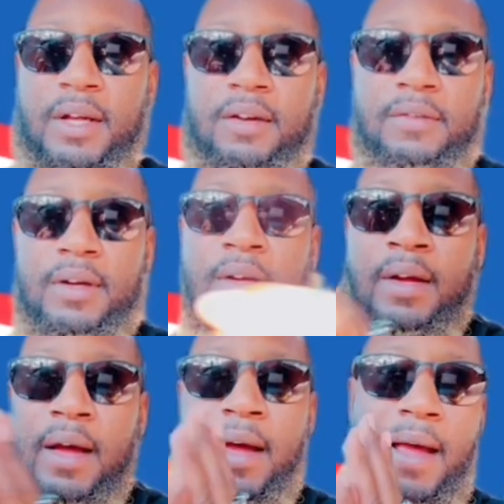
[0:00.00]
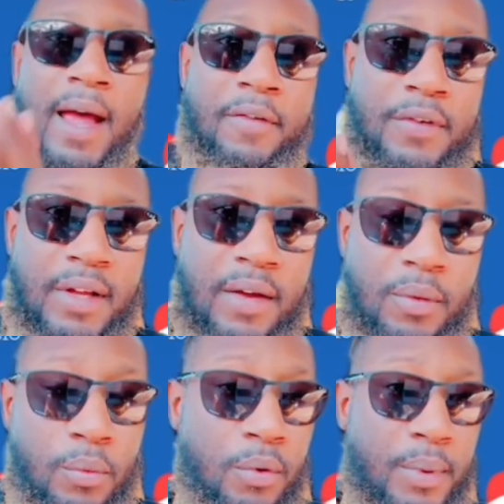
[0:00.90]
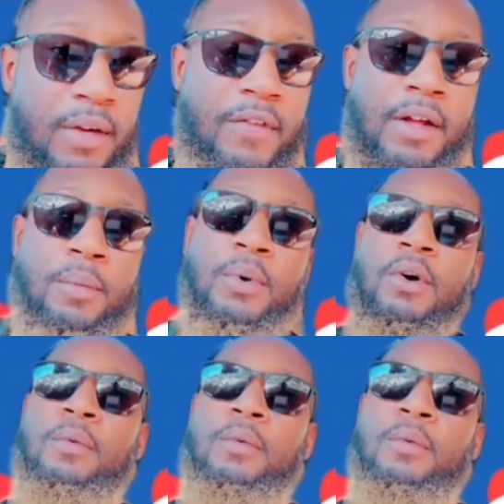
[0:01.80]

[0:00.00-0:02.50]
of the affidavit will be available on